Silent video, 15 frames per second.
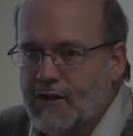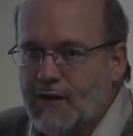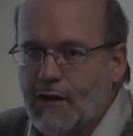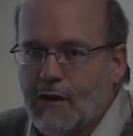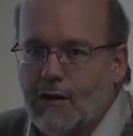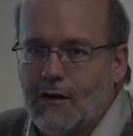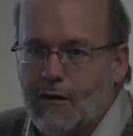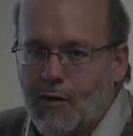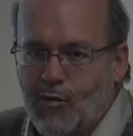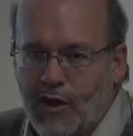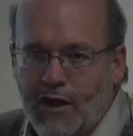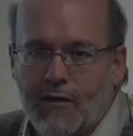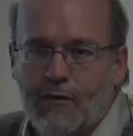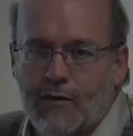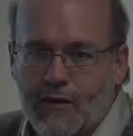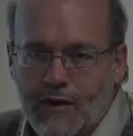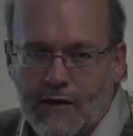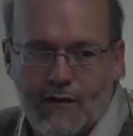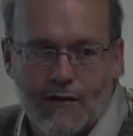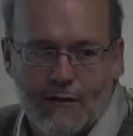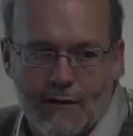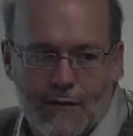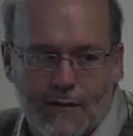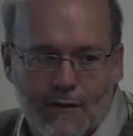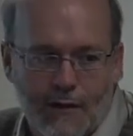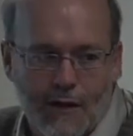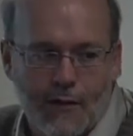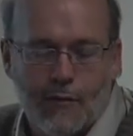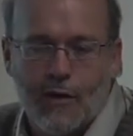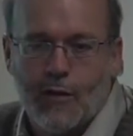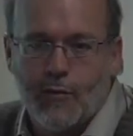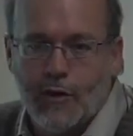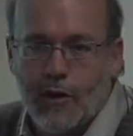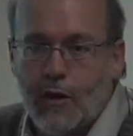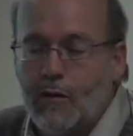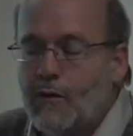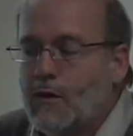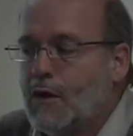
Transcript: They're, oh, I'm ready for this. I'm go.